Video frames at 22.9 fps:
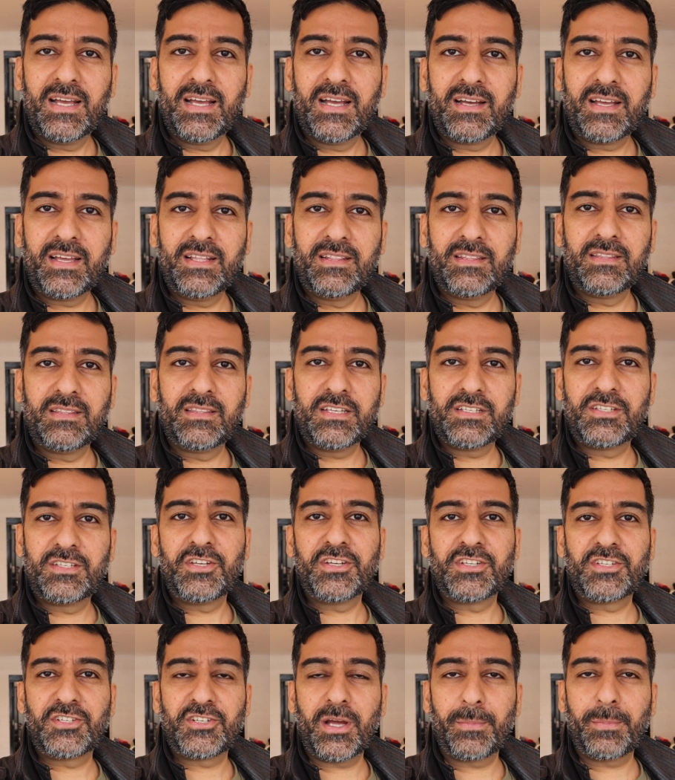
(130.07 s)
in this
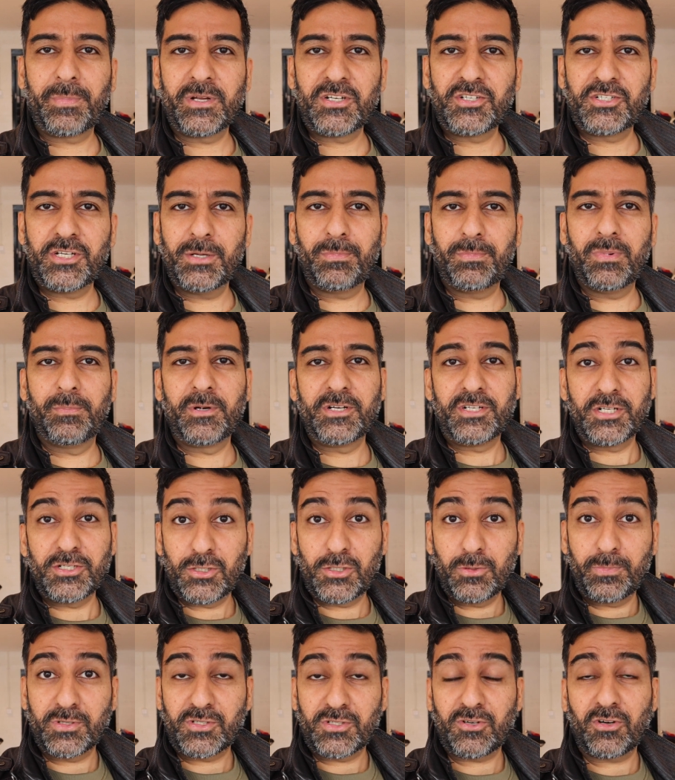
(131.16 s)
year's championship,
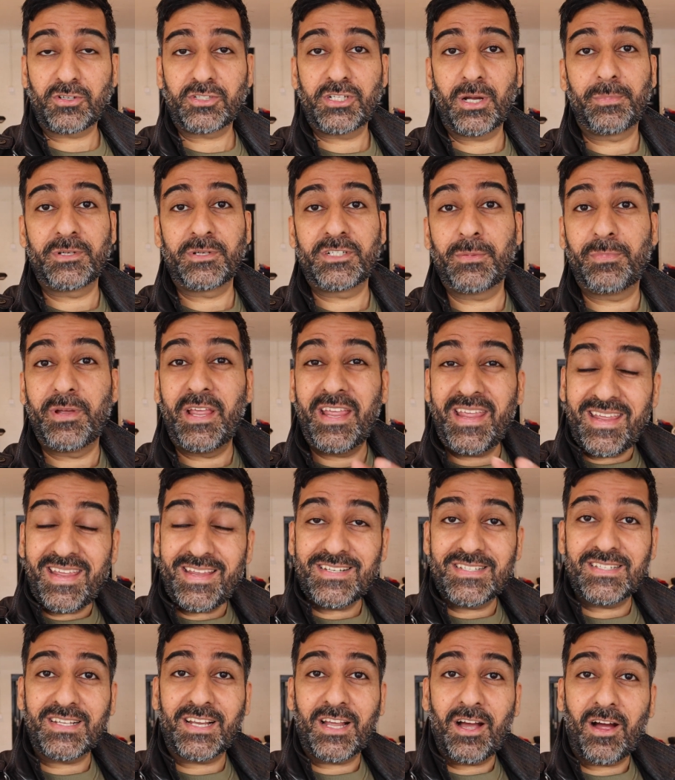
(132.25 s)
British Superstock Championship.
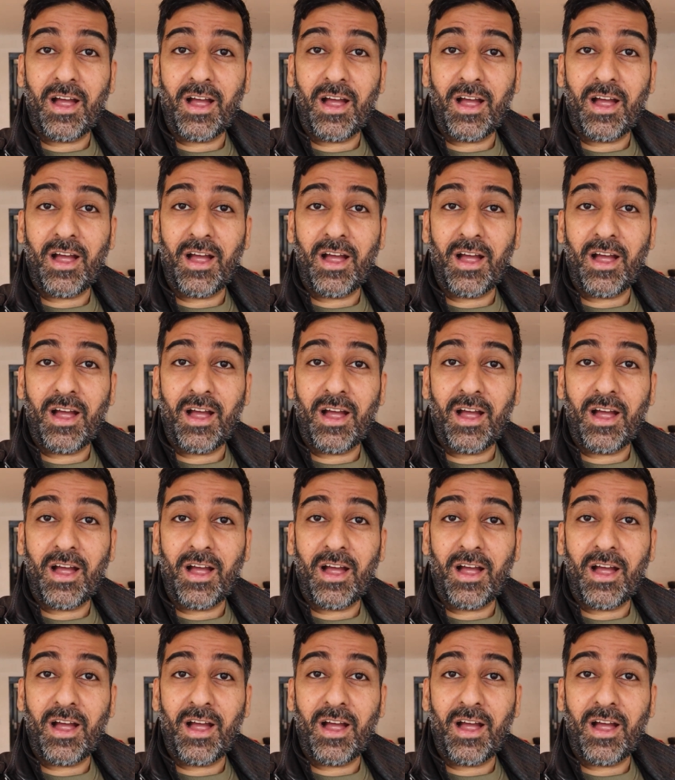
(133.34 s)
He's the